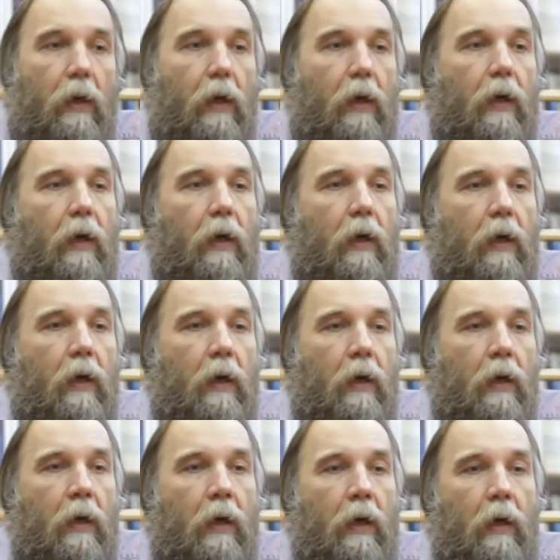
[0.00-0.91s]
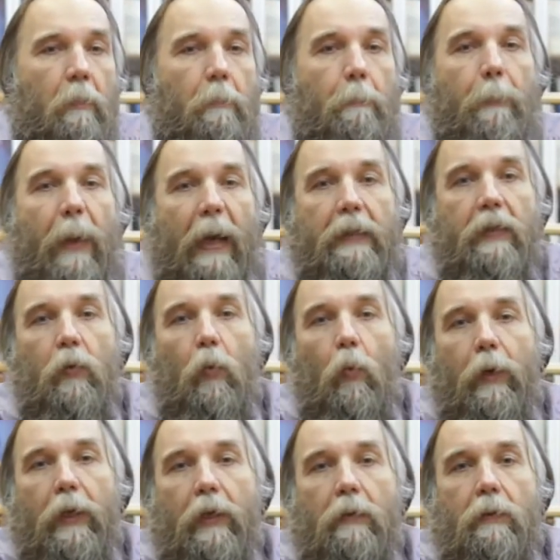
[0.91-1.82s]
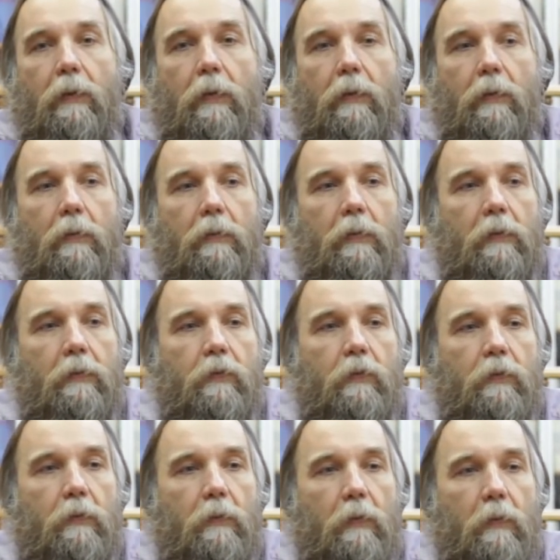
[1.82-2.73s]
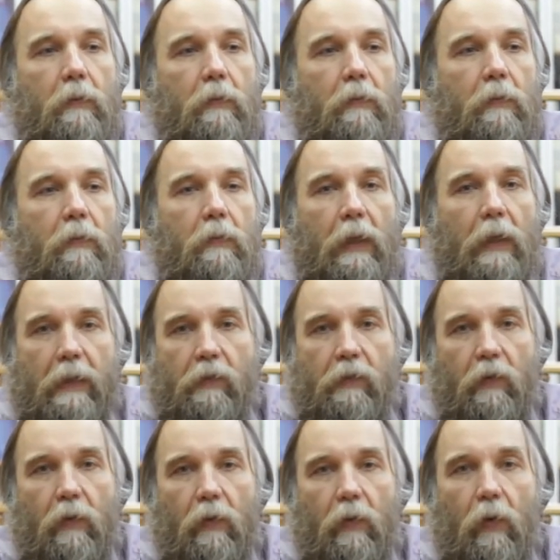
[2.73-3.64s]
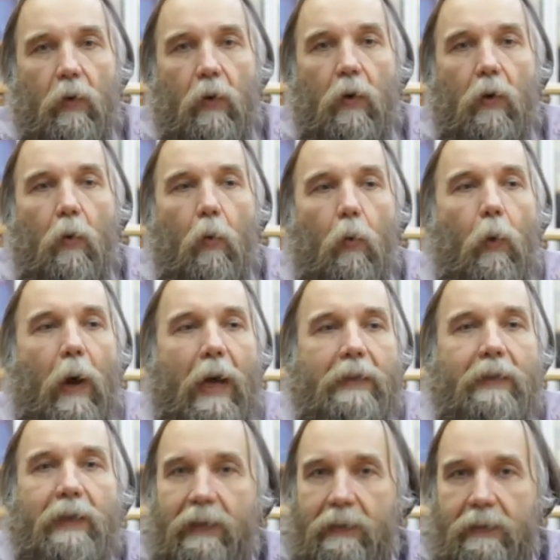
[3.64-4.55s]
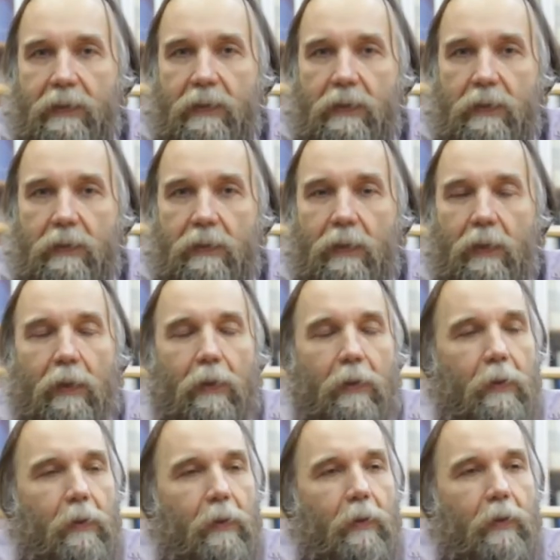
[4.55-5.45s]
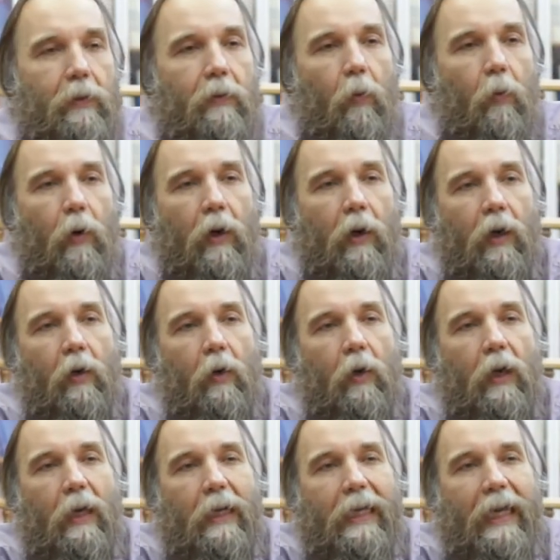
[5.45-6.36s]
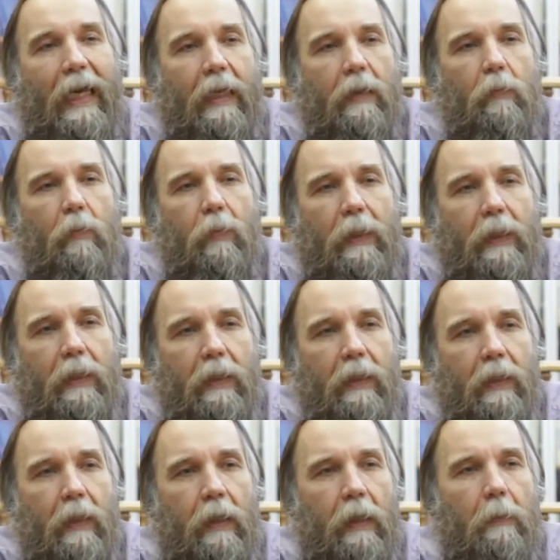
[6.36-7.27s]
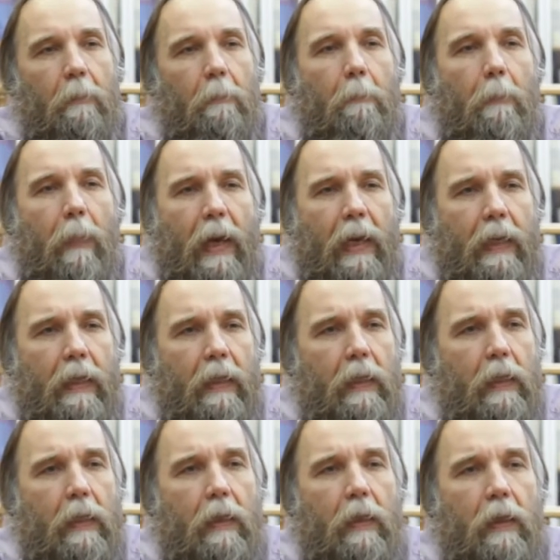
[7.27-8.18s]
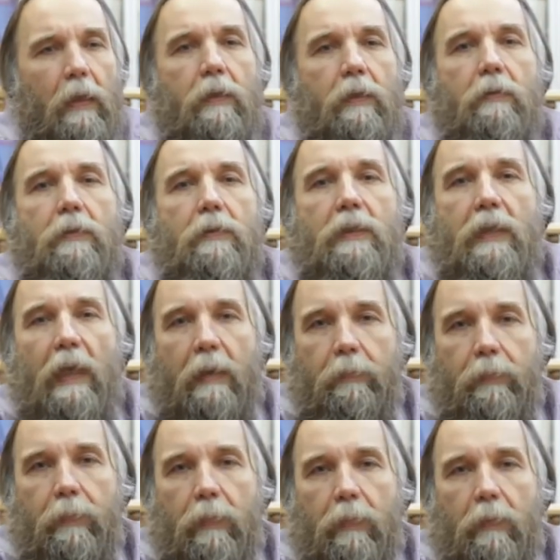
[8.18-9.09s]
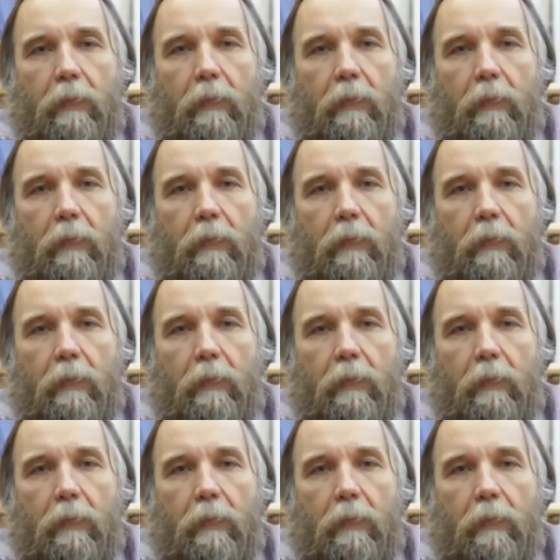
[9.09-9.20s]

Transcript: But we could also ask, what else? Can we make a new step